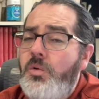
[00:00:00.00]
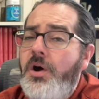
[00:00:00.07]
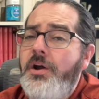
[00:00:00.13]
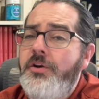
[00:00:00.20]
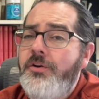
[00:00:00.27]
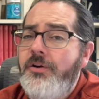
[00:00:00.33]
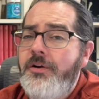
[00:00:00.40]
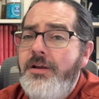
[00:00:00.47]

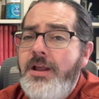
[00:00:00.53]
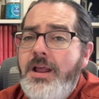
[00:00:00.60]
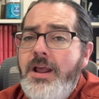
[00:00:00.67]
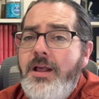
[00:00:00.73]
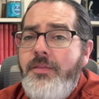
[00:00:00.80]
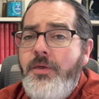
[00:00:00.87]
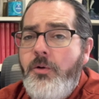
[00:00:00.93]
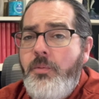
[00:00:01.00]
wander
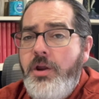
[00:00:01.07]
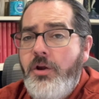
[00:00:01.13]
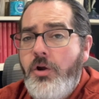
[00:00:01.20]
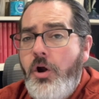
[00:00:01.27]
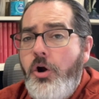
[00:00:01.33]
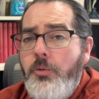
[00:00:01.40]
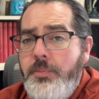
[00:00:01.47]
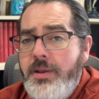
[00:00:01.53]
that we
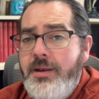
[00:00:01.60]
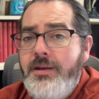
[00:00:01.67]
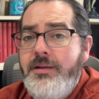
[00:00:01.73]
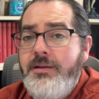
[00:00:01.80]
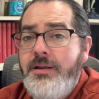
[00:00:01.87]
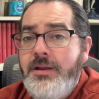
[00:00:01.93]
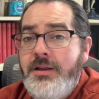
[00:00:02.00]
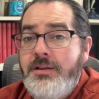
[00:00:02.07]
are
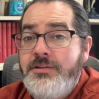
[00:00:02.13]
open